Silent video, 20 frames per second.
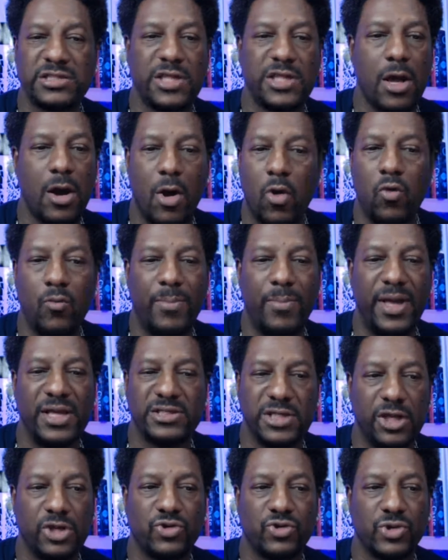their own best
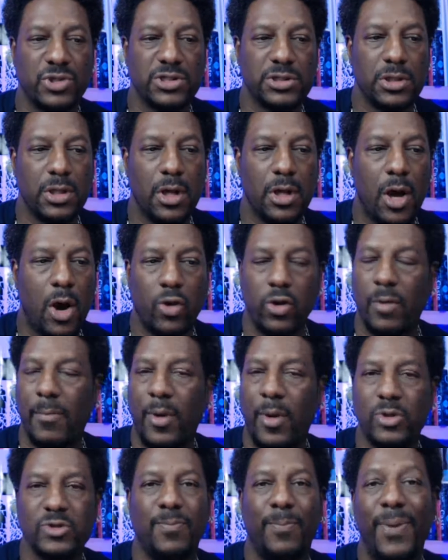interests on the
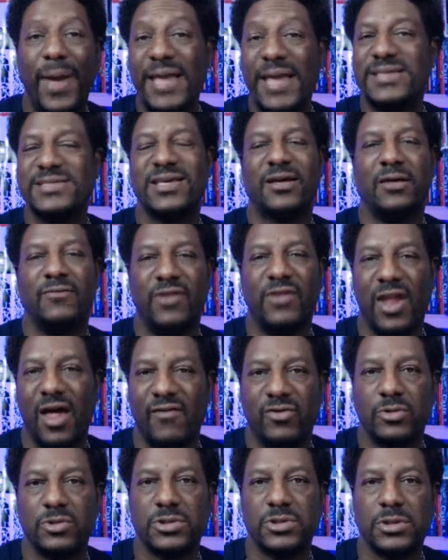most basic of
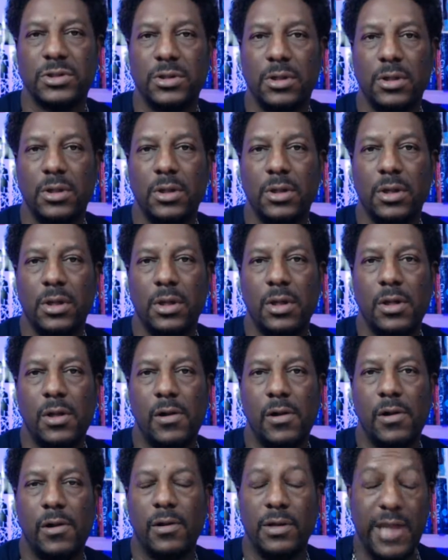levels.
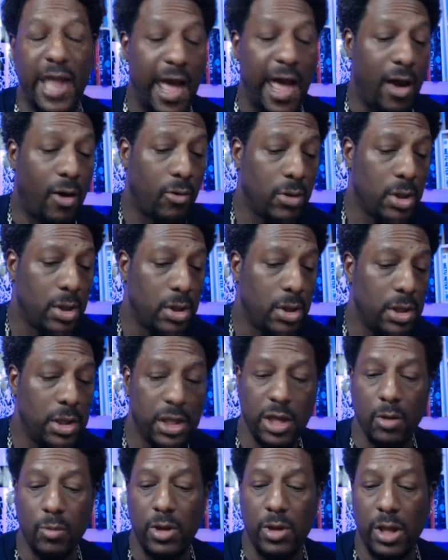Now,
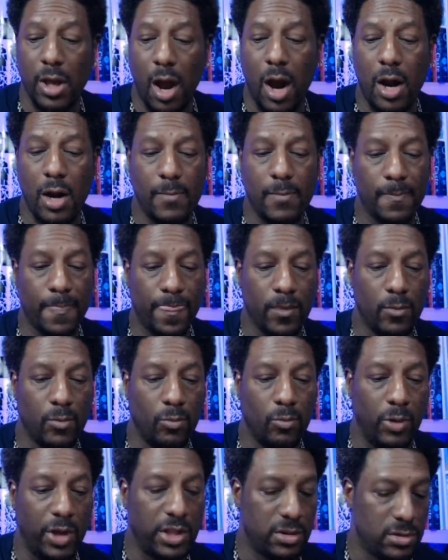here we are
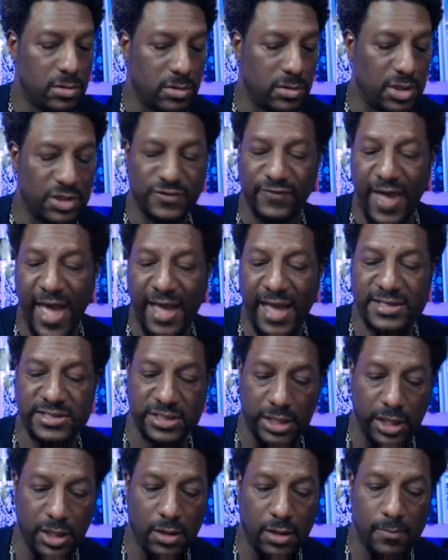with this
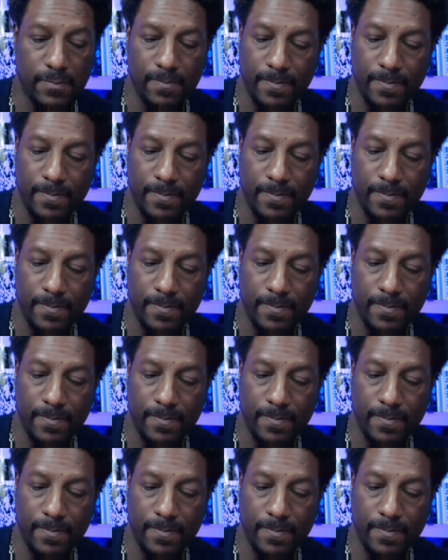vaccine.